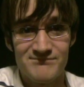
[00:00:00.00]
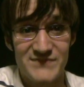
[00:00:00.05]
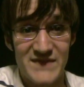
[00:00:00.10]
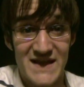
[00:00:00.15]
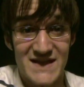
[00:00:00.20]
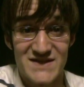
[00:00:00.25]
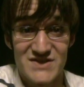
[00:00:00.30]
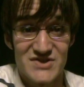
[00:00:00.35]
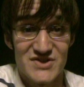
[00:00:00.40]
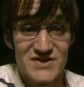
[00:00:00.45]

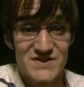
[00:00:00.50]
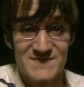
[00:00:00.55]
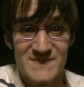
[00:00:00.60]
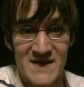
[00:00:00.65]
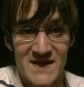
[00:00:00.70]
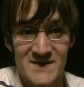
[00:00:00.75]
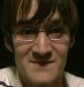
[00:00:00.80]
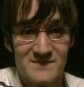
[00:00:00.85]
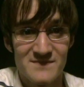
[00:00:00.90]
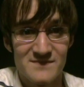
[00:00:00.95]
That's just
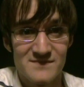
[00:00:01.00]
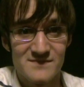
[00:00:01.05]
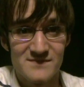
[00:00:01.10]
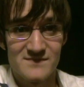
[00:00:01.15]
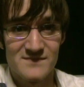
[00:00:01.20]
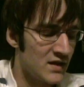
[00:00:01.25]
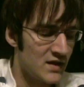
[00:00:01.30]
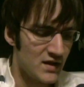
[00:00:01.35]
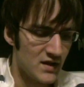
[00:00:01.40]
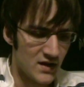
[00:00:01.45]
me.
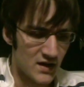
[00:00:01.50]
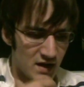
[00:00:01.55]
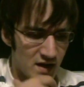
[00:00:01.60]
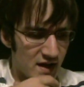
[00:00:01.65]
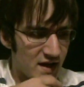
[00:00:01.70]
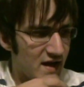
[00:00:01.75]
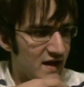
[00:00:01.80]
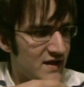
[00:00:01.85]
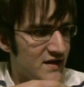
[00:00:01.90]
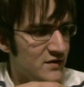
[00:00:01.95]

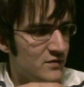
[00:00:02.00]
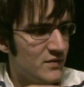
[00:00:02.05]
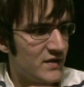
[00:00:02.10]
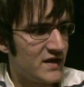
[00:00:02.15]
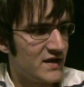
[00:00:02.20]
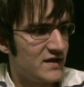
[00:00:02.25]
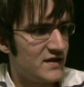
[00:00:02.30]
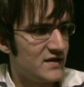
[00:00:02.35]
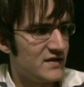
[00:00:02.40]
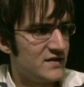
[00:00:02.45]

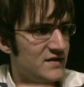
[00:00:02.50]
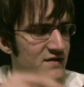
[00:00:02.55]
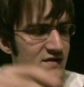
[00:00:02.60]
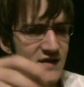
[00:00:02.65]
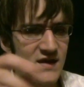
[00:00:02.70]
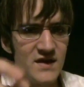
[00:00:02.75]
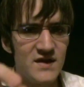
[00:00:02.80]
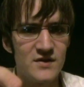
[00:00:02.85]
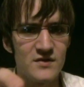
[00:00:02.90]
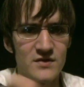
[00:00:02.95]
Anyway, you
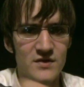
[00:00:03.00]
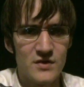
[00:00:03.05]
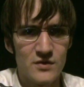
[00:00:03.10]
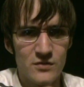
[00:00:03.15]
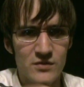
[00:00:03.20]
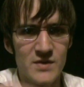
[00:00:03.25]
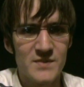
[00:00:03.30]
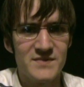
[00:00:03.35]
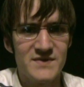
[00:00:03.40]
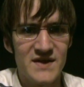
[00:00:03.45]
take your
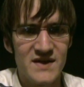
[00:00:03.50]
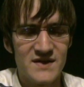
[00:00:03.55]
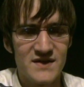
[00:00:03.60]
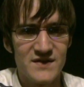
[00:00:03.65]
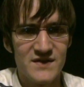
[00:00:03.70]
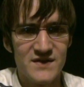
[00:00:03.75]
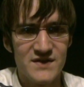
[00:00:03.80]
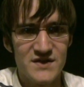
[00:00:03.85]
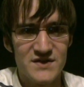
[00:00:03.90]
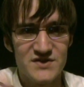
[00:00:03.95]
little ripped end
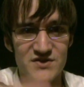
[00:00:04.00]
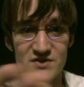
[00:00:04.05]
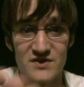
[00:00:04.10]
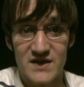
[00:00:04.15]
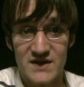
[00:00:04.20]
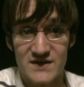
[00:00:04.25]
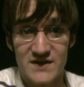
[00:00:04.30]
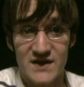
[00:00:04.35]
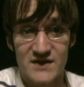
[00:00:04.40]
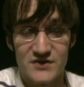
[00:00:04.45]
of the tissue,
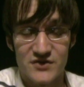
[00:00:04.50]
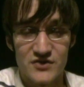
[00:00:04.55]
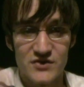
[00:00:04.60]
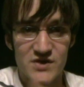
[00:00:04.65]
like Dr.